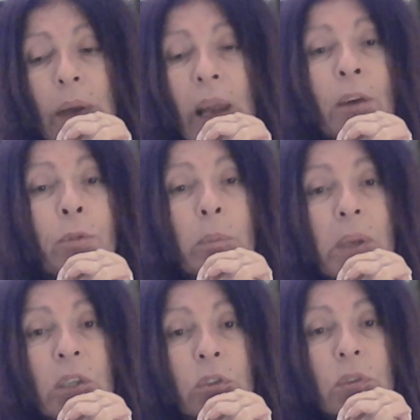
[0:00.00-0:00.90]

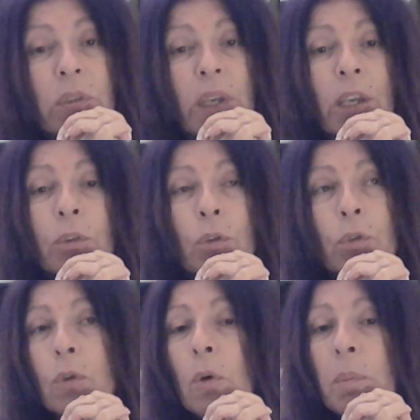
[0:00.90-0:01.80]
affirmation decks or
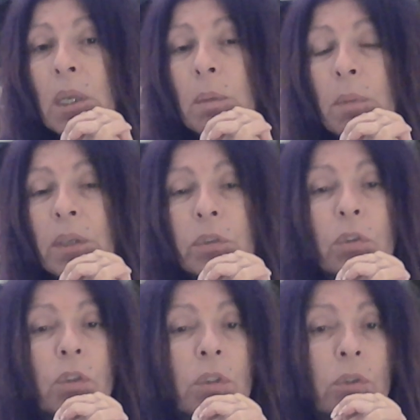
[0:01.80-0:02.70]
soulmate
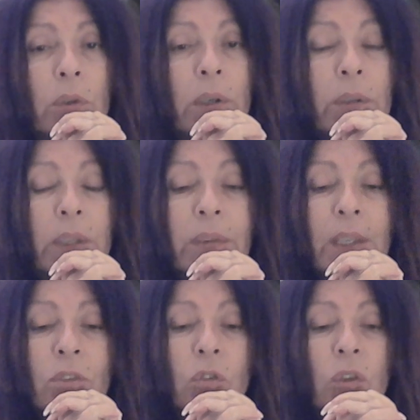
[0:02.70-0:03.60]
messages or all that,
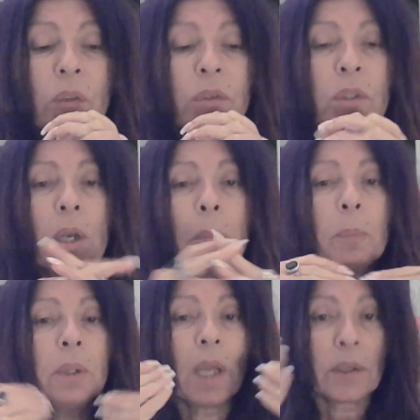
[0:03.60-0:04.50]
that's just a
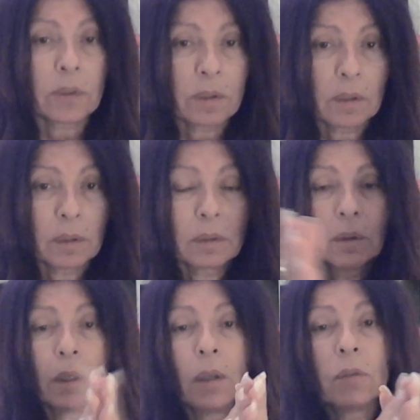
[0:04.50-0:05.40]
plus
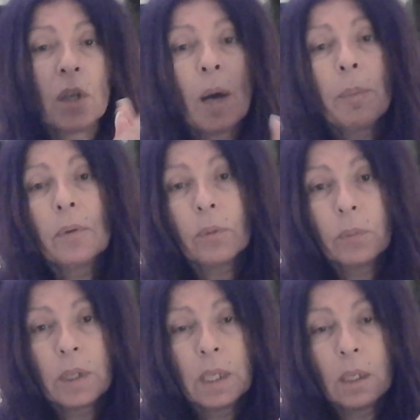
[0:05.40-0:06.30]
on top of the
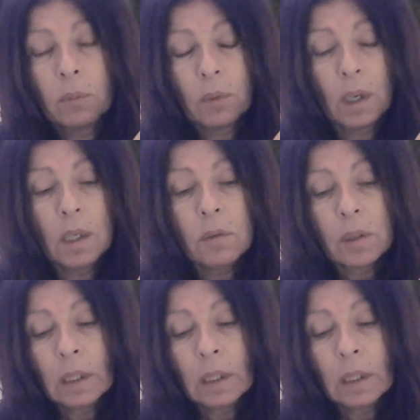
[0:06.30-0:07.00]
reading, right?